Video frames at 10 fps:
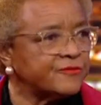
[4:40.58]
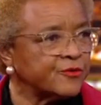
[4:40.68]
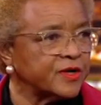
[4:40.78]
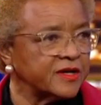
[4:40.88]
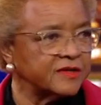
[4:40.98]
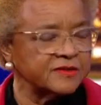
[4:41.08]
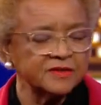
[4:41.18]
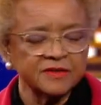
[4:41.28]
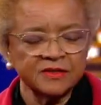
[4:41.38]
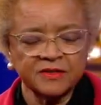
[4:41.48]
friend.
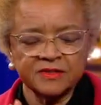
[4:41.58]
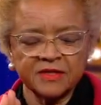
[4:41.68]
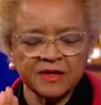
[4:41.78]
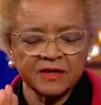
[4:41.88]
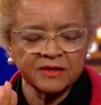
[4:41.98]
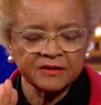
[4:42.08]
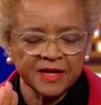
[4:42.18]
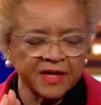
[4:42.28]
Tell